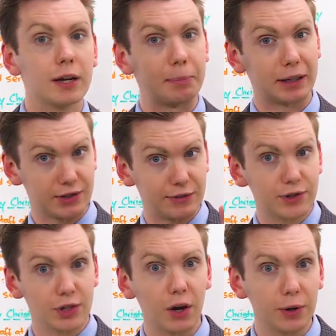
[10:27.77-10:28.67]
Because if
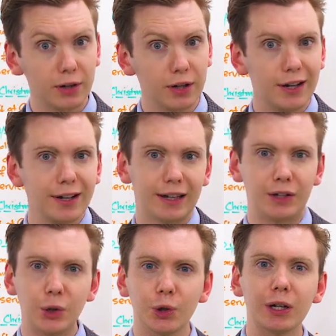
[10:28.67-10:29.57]
so, then
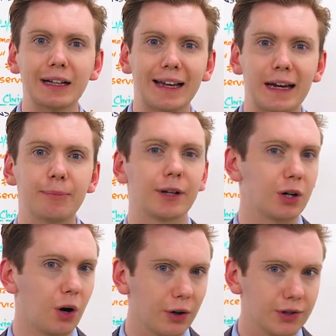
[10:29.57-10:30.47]
you can claim the
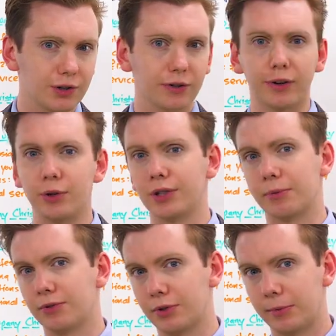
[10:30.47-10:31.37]
costs of those
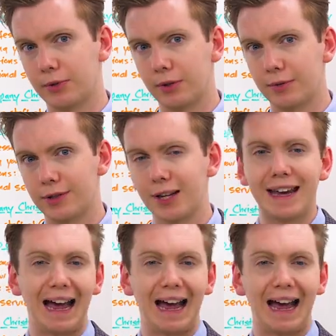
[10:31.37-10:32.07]
subscriptions